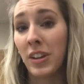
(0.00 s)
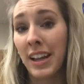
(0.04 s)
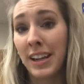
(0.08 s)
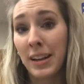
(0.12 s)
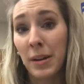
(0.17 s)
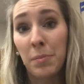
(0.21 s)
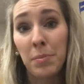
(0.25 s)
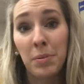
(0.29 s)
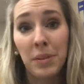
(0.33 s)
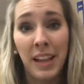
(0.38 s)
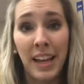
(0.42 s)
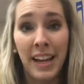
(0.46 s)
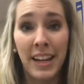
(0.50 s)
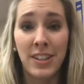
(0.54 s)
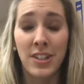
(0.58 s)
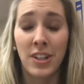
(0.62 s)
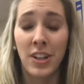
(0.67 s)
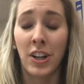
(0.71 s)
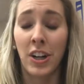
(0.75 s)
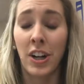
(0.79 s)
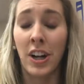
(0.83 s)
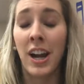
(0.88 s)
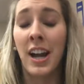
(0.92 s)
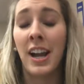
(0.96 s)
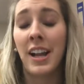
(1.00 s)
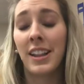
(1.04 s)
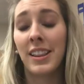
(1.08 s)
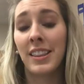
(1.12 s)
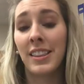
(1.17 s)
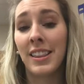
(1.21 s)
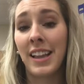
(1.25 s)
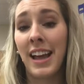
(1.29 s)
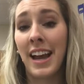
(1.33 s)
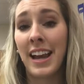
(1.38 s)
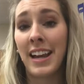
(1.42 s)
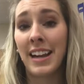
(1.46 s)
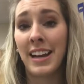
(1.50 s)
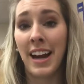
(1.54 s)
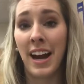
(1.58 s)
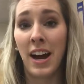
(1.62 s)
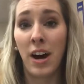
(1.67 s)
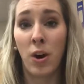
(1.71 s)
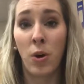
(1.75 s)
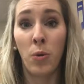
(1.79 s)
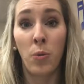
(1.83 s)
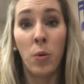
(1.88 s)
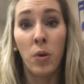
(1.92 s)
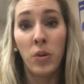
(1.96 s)
like a blazer, like
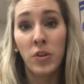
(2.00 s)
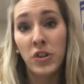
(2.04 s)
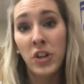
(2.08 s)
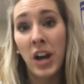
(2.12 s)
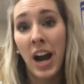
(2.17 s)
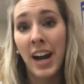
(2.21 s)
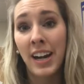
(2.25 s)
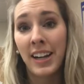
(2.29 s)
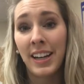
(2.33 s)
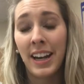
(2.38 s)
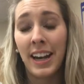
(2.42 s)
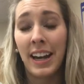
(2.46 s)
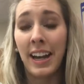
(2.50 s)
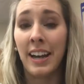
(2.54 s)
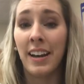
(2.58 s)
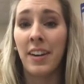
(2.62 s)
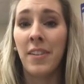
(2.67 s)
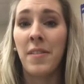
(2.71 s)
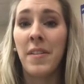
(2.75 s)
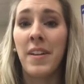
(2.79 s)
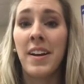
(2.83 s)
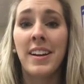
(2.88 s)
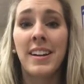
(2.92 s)
a wool jacket.